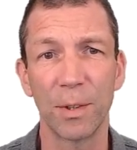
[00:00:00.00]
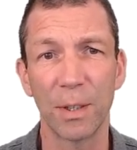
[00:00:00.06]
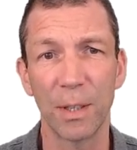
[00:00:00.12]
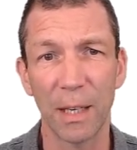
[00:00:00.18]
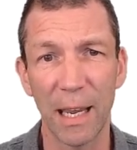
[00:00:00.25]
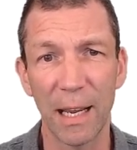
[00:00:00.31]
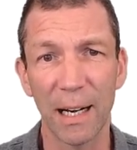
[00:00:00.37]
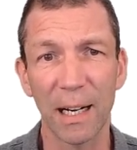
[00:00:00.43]

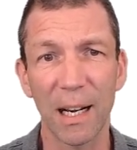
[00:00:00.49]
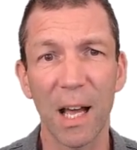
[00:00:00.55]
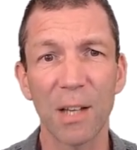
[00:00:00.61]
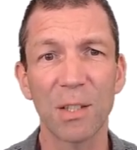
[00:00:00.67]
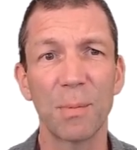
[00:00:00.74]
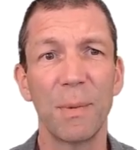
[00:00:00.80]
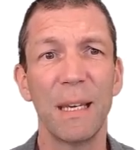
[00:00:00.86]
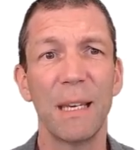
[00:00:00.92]
Okay, it'll
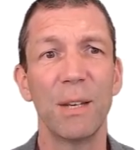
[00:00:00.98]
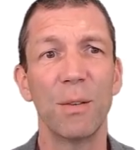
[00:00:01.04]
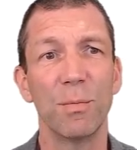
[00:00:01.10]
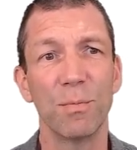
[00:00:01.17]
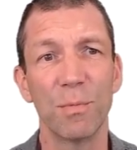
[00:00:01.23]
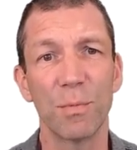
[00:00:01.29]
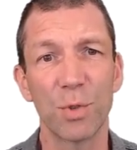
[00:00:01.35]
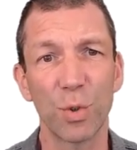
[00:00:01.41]
ask me
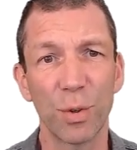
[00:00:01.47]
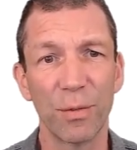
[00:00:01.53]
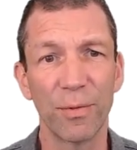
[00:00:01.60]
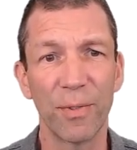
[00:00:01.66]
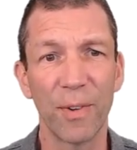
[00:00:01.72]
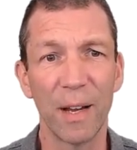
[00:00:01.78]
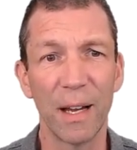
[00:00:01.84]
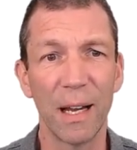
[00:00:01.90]
sort
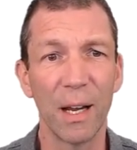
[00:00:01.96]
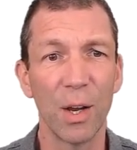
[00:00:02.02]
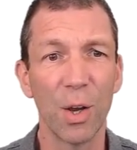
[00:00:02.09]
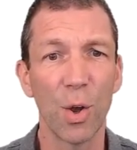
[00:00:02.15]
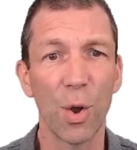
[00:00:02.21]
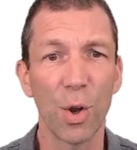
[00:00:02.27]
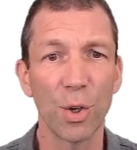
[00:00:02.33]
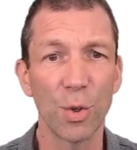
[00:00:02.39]
of uh,
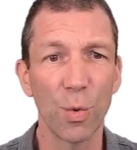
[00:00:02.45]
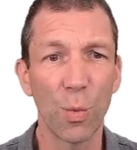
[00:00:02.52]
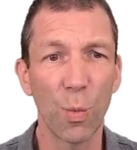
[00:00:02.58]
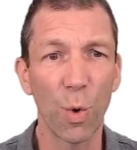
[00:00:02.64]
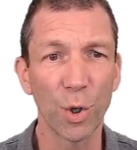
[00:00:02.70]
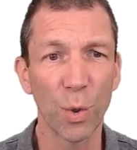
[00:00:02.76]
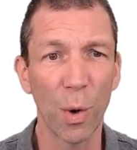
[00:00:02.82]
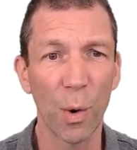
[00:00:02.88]

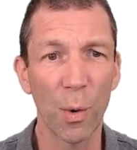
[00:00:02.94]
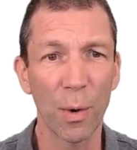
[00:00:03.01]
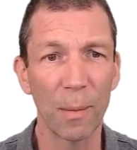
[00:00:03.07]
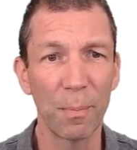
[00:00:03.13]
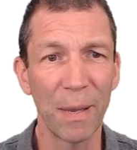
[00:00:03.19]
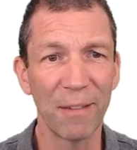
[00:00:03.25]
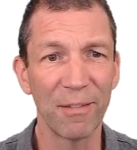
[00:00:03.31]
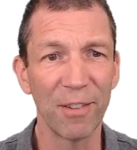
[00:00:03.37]
what do I want to
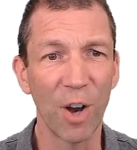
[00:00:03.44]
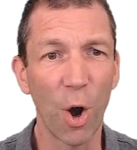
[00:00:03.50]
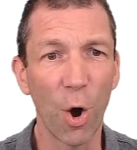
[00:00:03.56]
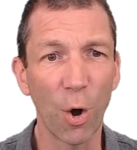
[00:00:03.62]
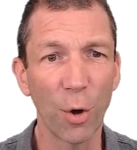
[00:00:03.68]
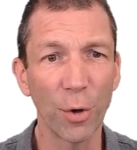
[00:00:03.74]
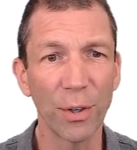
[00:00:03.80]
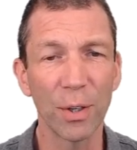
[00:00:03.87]
pivot
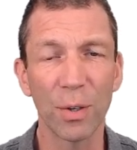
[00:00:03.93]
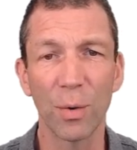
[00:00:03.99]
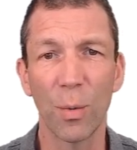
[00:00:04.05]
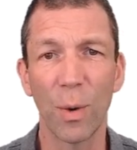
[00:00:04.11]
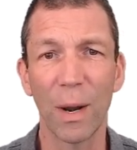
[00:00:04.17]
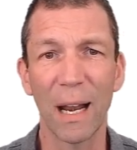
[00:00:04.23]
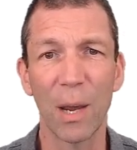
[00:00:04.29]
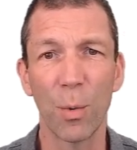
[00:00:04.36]
on?
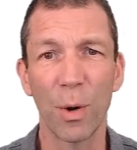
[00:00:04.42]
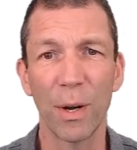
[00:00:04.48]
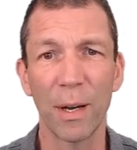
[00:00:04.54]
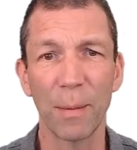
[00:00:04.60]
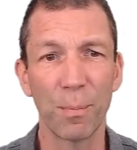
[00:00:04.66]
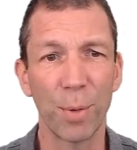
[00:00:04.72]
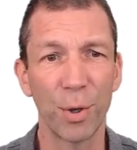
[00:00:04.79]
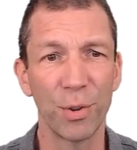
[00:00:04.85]
Well, I want to
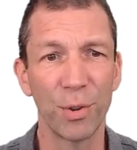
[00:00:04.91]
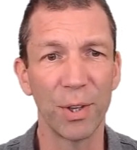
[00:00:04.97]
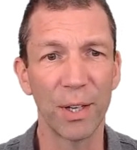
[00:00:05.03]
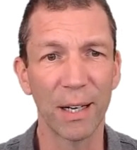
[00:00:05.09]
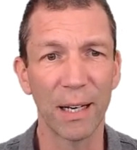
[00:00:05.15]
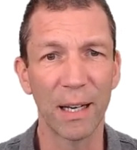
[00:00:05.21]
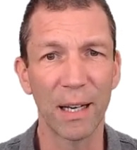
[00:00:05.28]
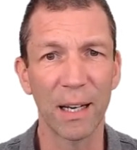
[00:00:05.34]
put the
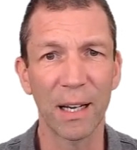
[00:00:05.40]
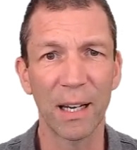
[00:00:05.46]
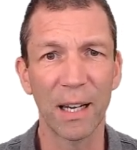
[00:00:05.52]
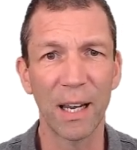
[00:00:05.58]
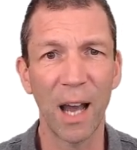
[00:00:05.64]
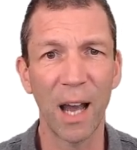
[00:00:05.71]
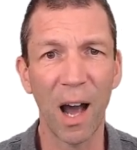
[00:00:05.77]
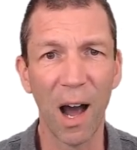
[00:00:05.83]

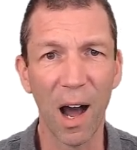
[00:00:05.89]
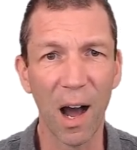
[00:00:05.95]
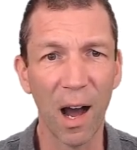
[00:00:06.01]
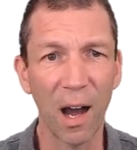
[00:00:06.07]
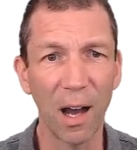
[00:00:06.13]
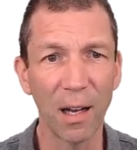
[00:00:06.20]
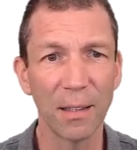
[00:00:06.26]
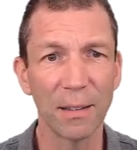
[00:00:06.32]

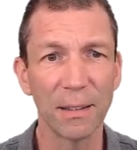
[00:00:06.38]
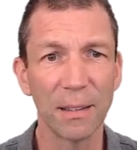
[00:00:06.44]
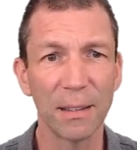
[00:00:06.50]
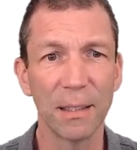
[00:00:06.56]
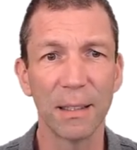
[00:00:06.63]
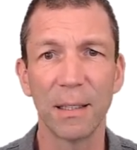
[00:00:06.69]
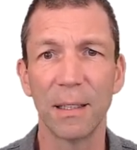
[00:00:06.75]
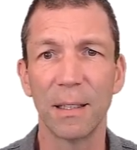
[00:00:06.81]
car
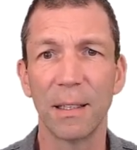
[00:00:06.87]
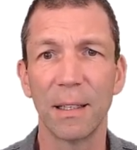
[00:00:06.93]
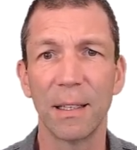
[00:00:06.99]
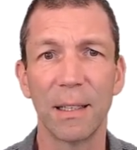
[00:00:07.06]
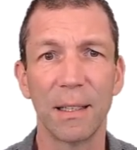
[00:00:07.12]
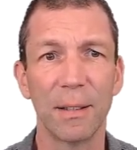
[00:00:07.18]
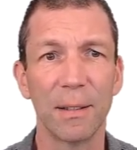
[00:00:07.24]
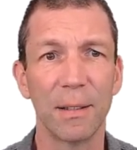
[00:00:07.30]

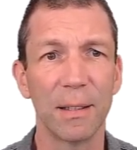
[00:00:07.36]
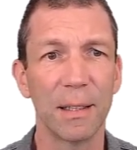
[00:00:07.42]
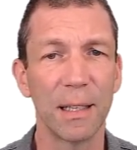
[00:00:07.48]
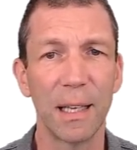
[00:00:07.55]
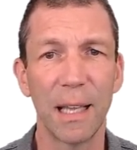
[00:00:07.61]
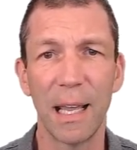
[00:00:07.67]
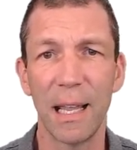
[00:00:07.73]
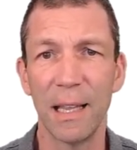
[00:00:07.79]

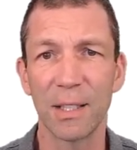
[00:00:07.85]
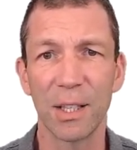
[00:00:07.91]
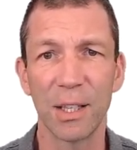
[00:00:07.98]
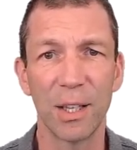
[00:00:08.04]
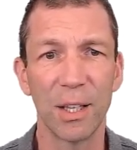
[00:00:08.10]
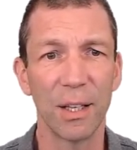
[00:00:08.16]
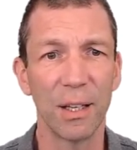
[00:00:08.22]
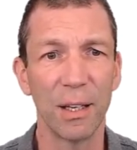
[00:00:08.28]
into
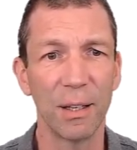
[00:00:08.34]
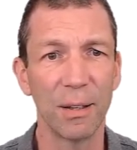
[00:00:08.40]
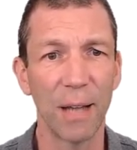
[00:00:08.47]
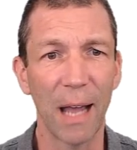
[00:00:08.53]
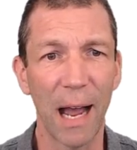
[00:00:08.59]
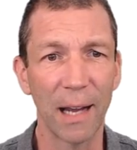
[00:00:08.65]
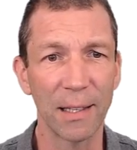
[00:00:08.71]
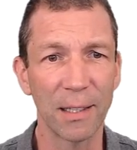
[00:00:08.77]
the
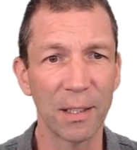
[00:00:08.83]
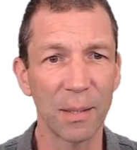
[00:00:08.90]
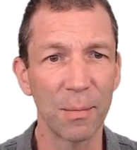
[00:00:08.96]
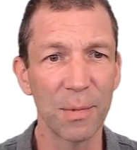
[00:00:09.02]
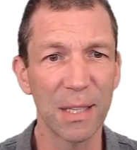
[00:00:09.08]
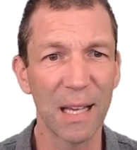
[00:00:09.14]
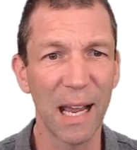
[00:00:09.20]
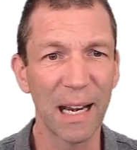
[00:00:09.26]

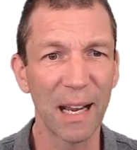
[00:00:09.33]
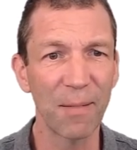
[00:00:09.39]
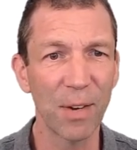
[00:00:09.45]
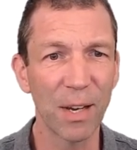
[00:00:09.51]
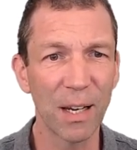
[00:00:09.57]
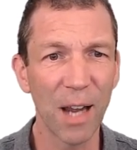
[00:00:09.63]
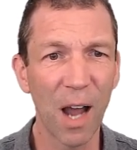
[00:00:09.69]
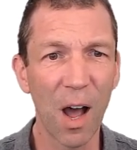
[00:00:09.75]
items and I
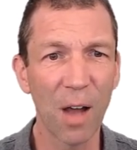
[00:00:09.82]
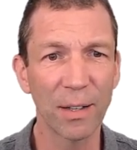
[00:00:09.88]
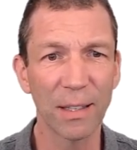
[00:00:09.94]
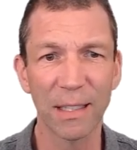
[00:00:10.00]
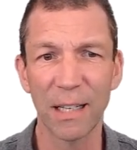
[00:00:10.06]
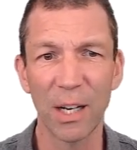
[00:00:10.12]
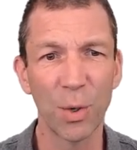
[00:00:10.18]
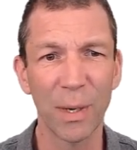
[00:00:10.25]
can't,
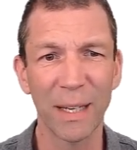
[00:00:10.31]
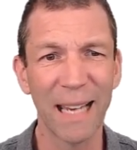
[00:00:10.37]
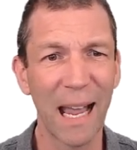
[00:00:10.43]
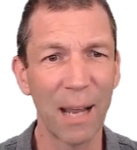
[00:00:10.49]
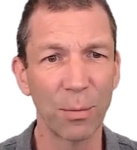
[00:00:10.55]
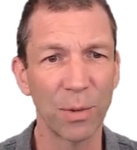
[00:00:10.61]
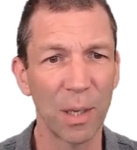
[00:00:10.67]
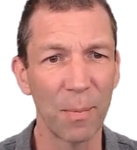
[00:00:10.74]
I don't want to
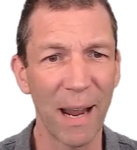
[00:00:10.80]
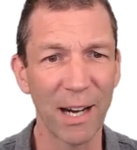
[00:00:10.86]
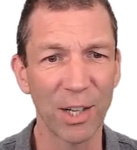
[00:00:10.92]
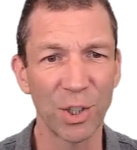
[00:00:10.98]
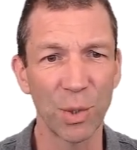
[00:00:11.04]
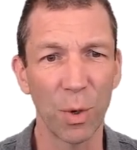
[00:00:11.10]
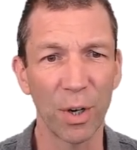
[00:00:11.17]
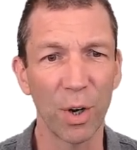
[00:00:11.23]
count them. I
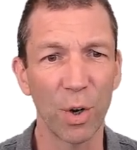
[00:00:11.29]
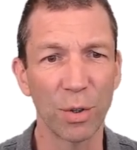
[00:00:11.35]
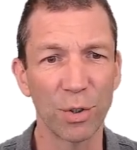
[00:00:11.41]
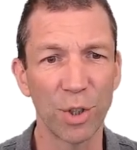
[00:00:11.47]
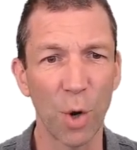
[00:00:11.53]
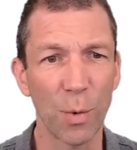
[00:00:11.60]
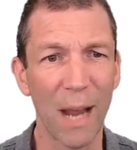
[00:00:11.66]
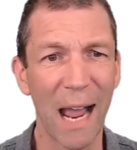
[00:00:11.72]
actually want
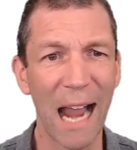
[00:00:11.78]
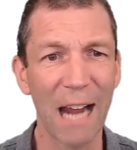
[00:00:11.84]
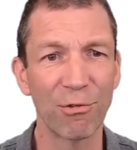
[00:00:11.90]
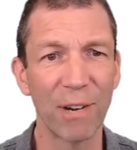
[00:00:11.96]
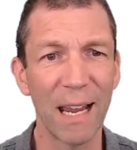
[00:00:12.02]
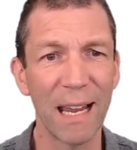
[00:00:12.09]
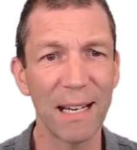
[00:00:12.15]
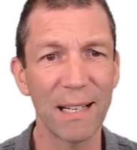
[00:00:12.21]
don't
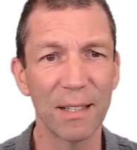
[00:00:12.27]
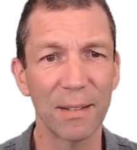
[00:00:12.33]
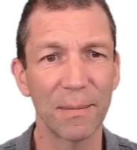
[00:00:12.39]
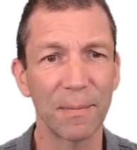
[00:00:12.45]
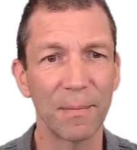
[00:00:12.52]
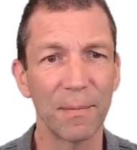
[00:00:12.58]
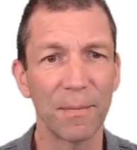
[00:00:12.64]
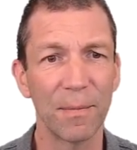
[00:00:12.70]
aggregate.
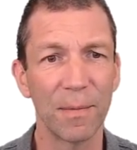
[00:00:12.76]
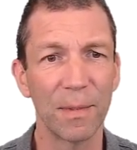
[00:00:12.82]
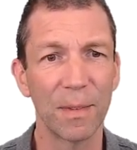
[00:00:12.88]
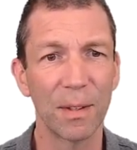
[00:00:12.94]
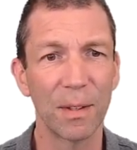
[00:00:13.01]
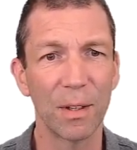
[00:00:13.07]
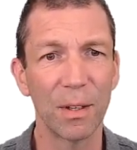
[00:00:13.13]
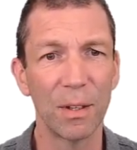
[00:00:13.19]

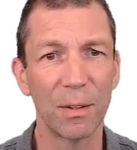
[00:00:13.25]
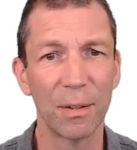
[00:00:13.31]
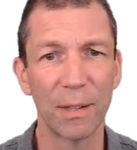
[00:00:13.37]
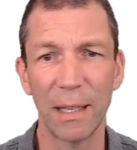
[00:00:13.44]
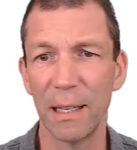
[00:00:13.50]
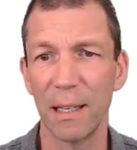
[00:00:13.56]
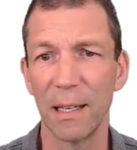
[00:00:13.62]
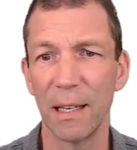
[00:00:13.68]

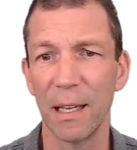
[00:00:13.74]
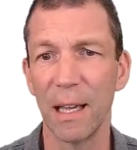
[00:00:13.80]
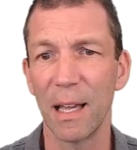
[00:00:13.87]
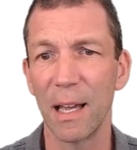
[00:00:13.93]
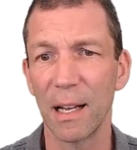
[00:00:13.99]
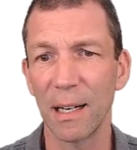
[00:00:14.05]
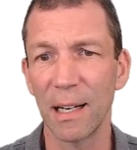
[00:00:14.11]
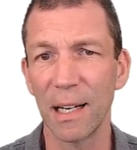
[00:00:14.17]
Okay,
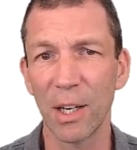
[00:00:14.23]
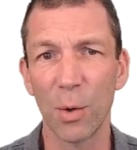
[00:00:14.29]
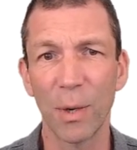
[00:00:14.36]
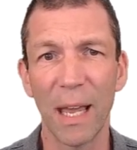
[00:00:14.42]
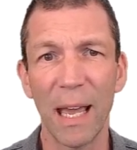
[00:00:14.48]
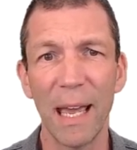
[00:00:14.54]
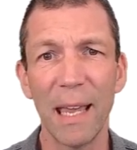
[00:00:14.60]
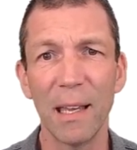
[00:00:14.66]
click
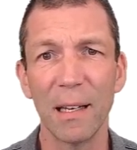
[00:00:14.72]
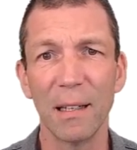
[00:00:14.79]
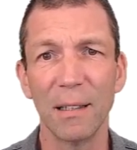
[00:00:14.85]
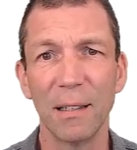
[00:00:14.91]
OK.